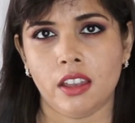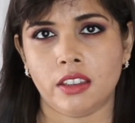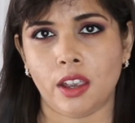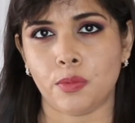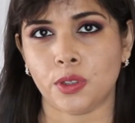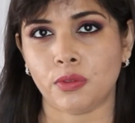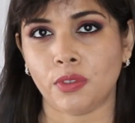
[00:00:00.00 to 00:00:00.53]

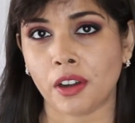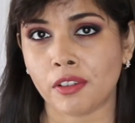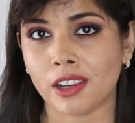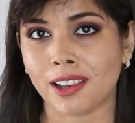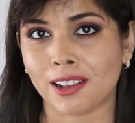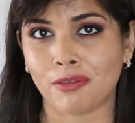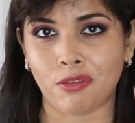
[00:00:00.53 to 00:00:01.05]
there was very
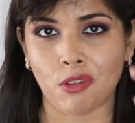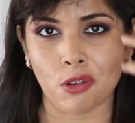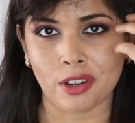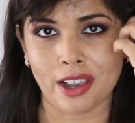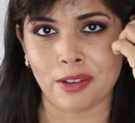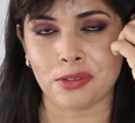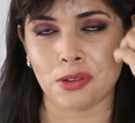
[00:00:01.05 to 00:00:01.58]
little
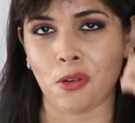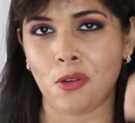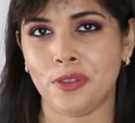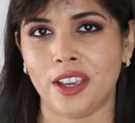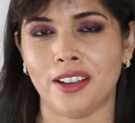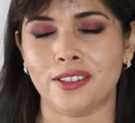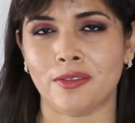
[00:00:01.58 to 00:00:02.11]
fallout on
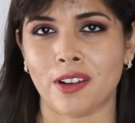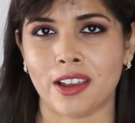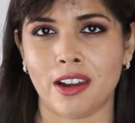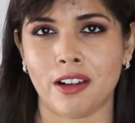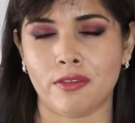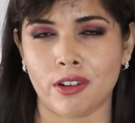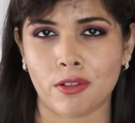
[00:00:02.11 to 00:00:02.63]
the under eye
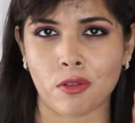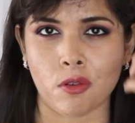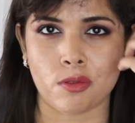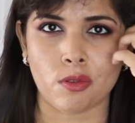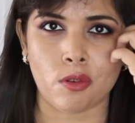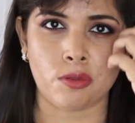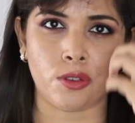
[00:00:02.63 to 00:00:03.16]
area
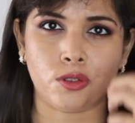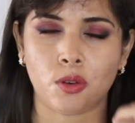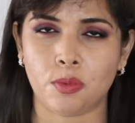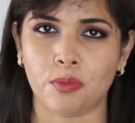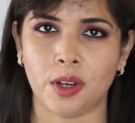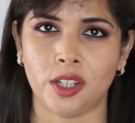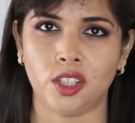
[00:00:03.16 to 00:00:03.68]
or on the top
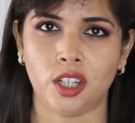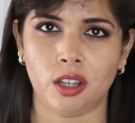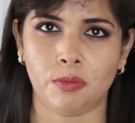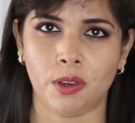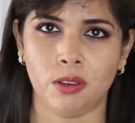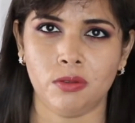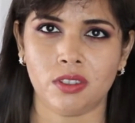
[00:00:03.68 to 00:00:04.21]
of my
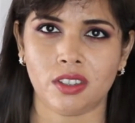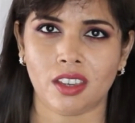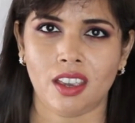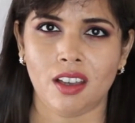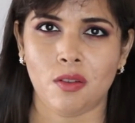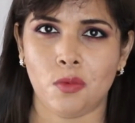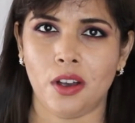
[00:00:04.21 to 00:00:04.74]
cheekbones
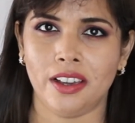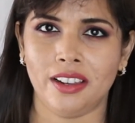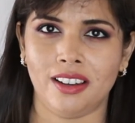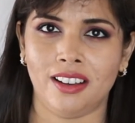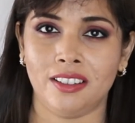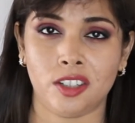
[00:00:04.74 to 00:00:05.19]
while uh,